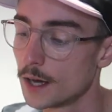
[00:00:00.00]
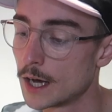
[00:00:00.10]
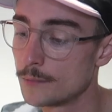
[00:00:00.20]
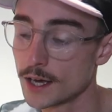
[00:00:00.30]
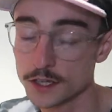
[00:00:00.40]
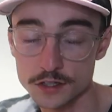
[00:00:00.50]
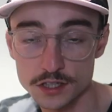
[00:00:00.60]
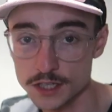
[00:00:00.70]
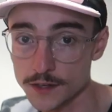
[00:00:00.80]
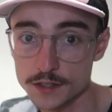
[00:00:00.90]
Um, yeah, you can
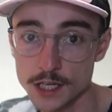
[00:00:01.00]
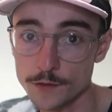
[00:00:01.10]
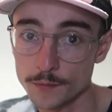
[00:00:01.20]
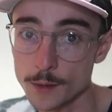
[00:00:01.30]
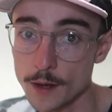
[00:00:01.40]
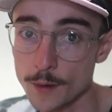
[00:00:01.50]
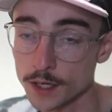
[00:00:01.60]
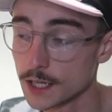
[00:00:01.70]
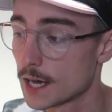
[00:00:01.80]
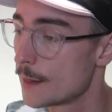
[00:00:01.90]
just save yourself a bit of
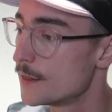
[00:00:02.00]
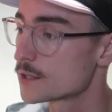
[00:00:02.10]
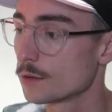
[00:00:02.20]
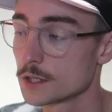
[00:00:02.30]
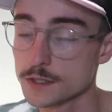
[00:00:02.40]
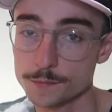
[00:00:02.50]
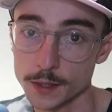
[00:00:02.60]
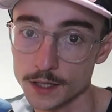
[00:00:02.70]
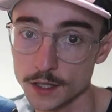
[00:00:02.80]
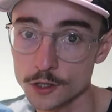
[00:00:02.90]
money. And this one has
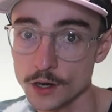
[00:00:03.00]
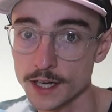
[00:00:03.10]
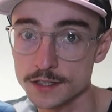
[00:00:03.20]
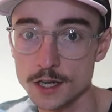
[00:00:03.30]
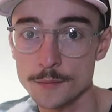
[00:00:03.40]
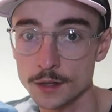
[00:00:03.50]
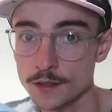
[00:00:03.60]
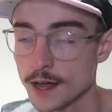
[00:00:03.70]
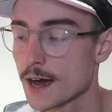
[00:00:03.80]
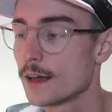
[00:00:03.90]
been a great example
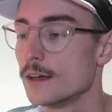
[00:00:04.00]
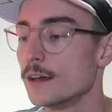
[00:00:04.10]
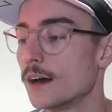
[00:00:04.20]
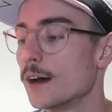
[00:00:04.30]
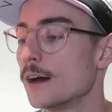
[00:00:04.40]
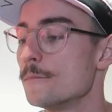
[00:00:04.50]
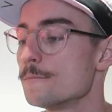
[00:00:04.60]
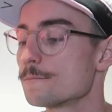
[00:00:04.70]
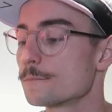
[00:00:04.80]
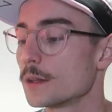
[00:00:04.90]
of that.
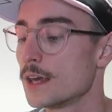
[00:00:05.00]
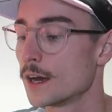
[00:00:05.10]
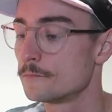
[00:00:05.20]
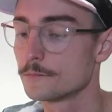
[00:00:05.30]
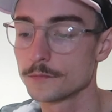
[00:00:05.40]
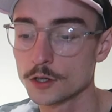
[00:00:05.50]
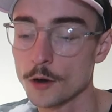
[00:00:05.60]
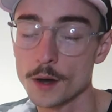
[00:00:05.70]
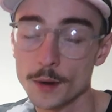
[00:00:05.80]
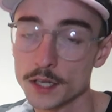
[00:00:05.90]
Um, yeah,
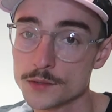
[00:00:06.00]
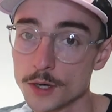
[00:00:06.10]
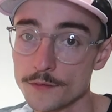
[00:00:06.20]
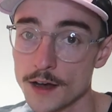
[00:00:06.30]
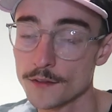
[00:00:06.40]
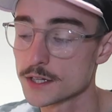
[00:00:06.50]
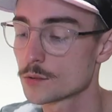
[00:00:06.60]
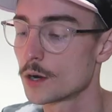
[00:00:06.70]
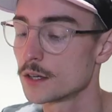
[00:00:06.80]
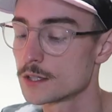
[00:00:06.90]
got my money's worth out of
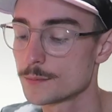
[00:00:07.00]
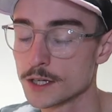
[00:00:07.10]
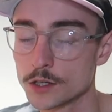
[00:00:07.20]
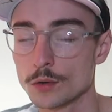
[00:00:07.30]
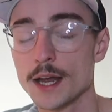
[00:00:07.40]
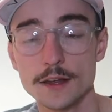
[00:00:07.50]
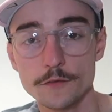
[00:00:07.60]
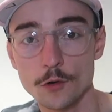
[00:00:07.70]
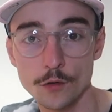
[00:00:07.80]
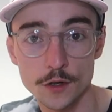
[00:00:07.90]
this one and it's been great
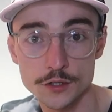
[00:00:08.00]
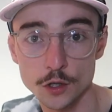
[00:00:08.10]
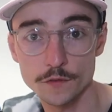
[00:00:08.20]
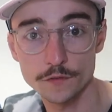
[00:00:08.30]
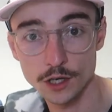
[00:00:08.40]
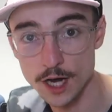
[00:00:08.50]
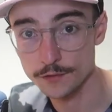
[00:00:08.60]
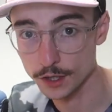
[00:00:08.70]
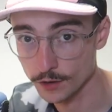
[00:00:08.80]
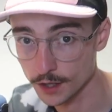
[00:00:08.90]
for those sort of
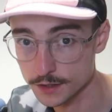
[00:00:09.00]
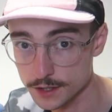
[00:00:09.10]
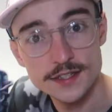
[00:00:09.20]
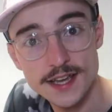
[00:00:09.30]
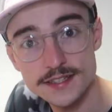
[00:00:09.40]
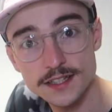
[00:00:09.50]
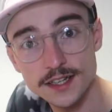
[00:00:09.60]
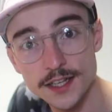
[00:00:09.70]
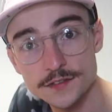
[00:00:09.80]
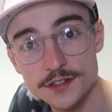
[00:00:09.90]
recovery runs. So that's the
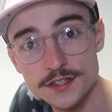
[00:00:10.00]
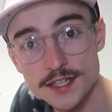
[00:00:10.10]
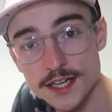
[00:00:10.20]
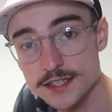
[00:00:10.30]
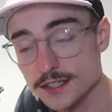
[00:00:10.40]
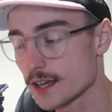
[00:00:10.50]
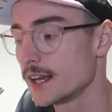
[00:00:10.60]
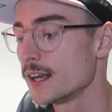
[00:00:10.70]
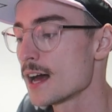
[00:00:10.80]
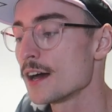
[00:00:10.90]
Clifton 6
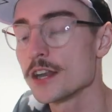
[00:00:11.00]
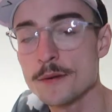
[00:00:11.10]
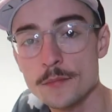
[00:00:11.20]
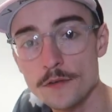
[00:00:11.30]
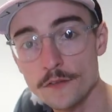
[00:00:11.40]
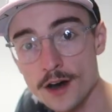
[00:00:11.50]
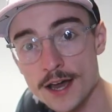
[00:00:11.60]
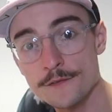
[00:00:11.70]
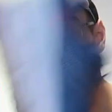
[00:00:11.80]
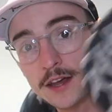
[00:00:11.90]
in at number
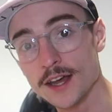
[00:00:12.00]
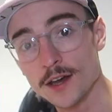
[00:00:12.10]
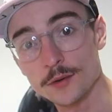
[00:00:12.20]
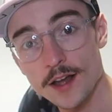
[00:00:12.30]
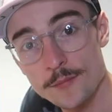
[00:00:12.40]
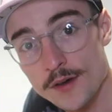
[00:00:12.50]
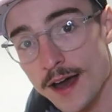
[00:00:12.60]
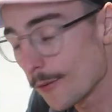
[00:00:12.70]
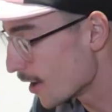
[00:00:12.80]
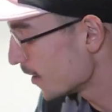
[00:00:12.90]
5. We're done with
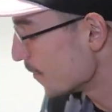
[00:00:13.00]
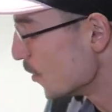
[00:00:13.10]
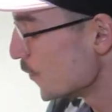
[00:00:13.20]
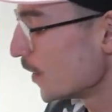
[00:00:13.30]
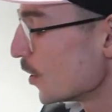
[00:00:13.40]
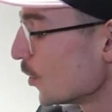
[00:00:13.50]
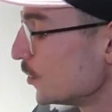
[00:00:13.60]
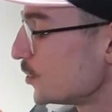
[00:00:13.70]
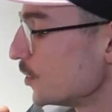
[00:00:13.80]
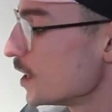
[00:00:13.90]
that one. Moving
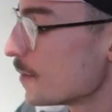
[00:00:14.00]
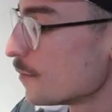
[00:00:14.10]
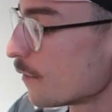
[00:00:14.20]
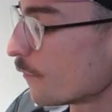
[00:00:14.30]
on to number